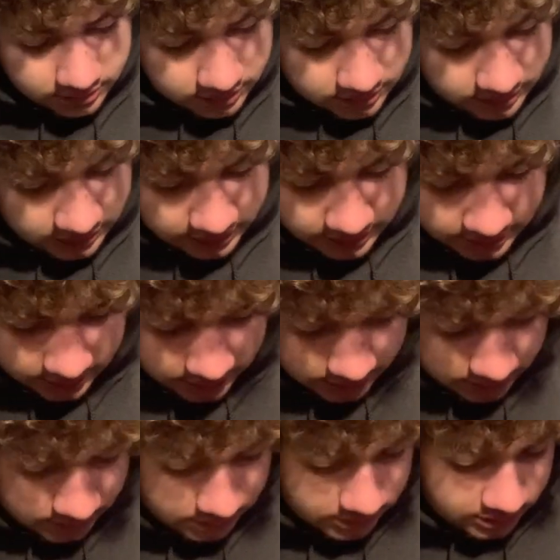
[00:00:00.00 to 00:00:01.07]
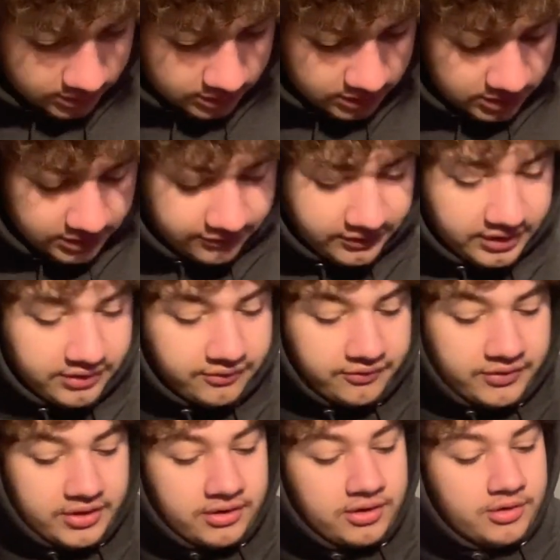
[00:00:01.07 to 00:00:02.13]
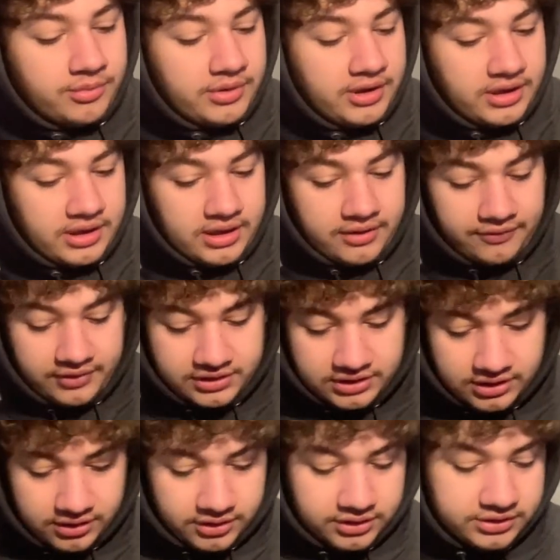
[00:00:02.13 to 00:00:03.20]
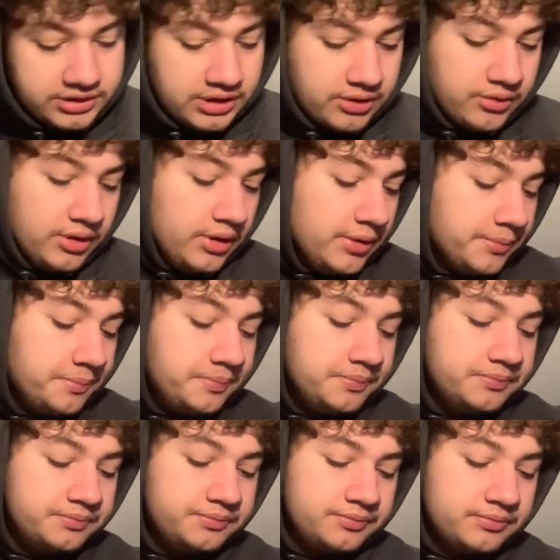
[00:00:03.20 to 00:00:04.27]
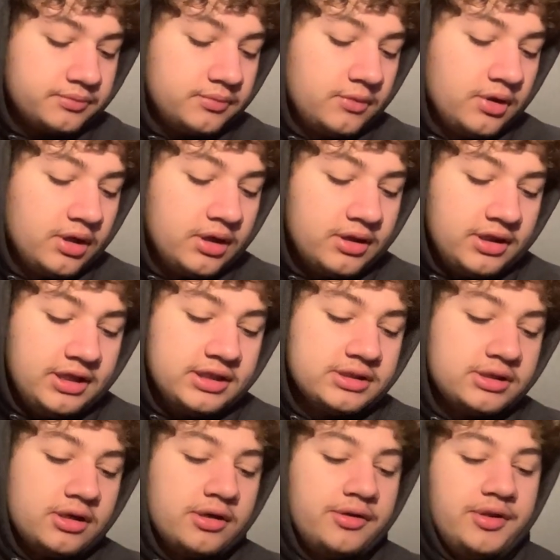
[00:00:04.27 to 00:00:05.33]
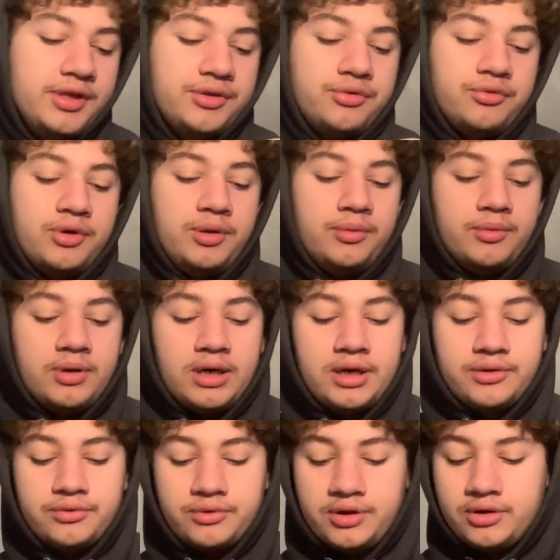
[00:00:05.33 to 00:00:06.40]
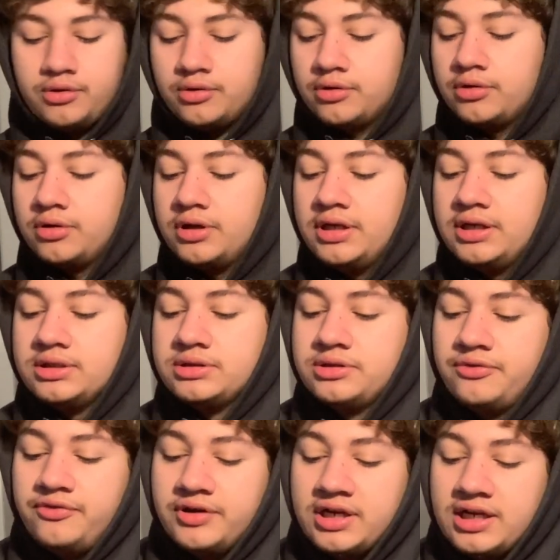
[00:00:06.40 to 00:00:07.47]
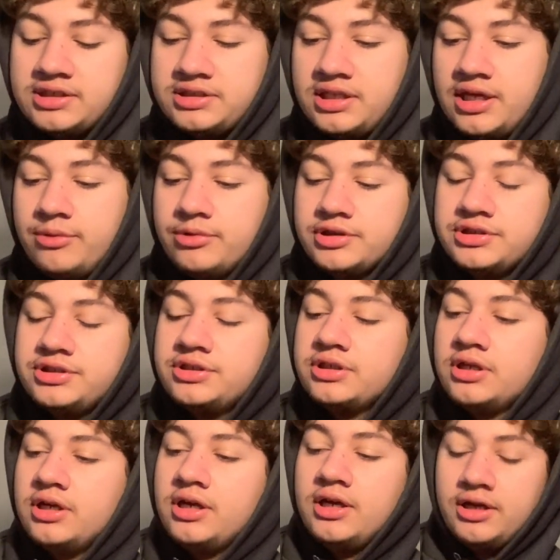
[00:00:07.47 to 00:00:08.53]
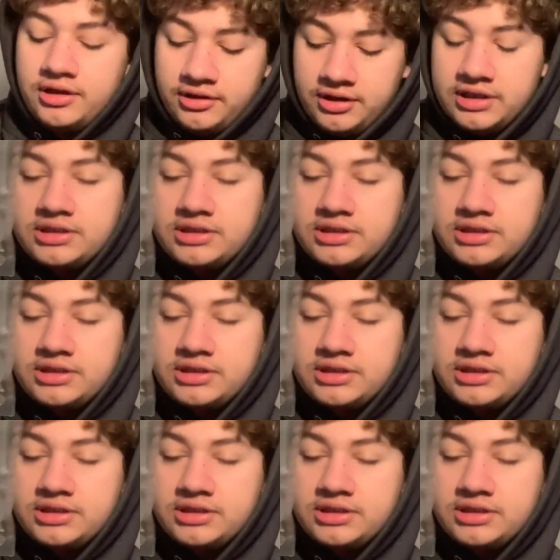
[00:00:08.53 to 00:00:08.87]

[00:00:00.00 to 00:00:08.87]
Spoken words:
Let's see if I can figure out how many I got of each color. So these are the 3 3¼ inch finesse slammers. This